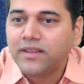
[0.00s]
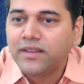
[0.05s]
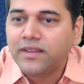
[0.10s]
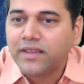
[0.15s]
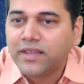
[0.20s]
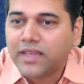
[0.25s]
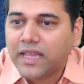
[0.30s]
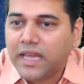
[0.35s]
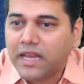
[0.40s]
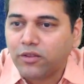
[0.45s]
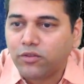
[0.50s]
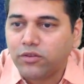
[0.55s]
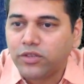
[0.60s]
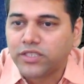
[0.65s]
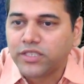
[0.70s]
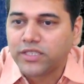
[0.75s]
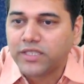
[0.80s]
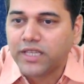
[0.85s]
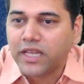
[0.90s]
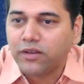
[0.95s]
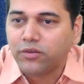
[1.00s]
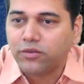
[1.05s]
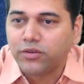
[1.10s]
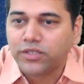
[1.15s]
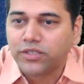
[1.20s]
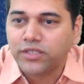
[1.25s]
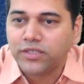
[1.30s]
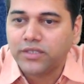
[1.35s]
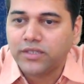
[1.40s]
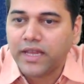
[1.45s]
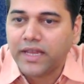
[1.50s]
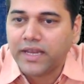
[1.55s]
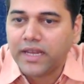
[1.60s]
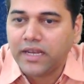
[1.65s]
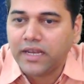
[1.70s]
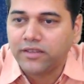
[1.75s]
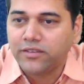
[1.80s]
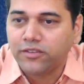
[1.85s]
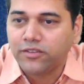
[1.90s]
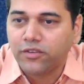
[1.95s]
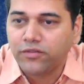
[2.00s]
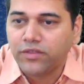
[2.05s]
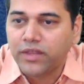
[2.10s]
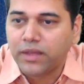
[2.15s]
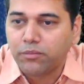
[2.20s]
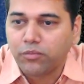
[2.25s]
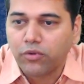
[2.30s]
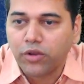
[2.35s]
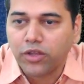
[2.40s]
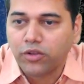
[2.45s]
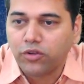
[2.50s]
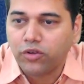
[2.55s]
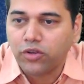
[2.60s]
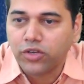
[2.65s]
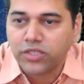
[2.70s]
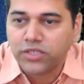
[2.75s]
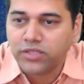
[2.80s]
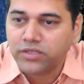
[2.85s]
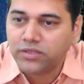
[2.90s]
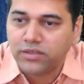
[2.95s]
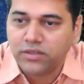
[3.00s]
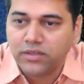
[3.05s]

calculation, analysis of the employee cost,